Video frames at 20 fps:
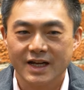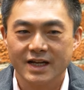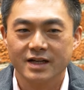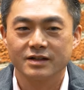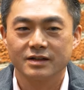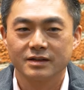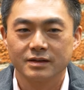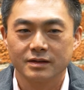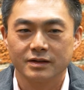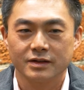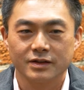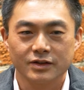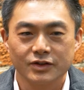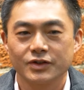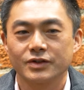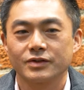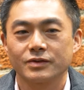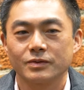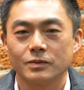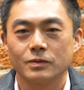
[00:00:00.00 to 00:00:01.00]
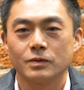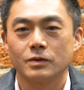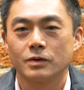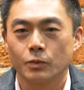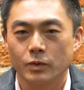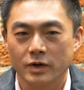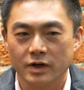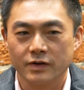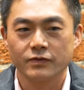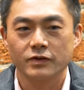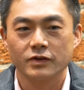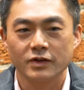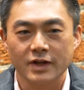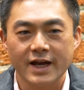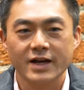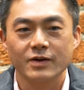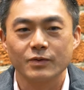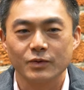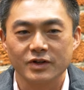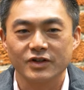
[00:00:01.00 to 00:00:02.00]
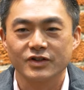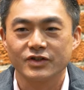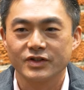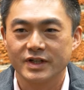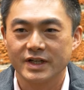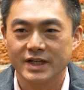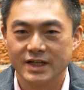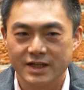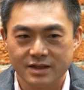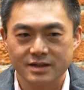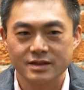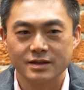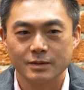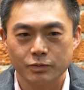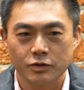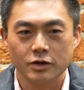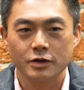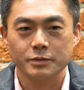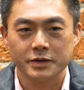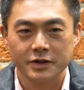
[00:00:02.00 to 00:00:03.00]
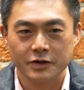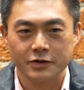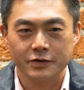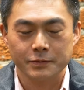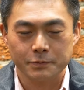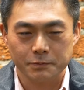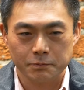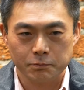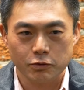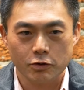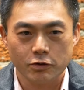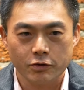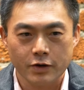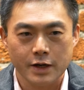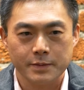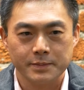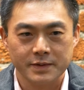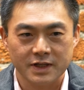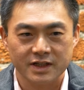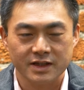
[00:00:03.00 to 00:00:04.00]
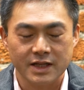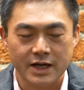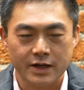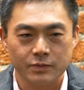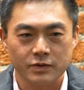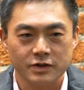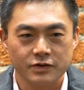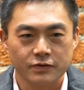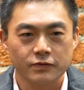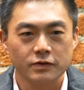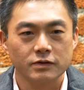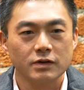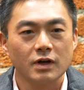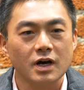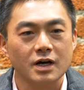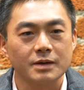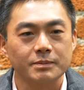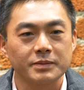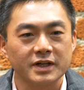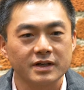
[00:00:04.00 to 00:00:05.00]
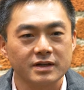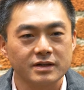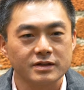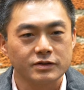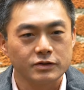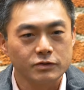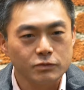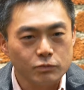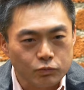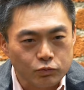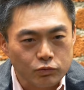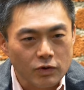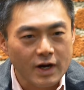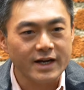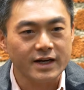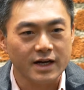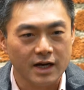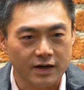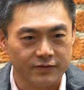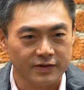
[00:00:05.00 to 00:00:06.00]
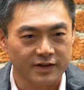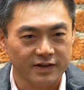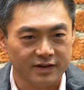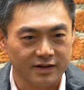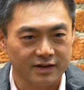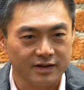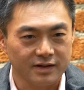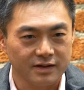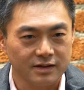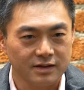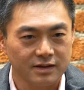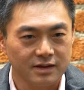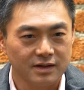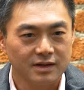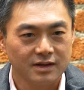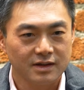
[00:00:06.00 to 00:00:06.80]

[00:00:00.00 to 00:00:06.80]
English or whatever language is the progr- programming language for law because you write everything